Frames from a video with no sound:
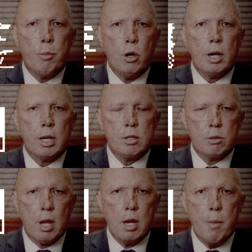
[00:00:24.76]
The
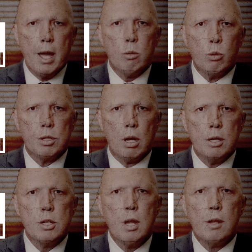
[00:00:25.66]
LNP can't be
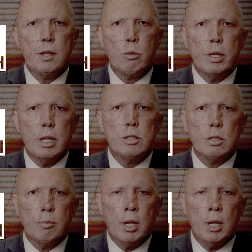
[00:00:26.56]
trusted on health.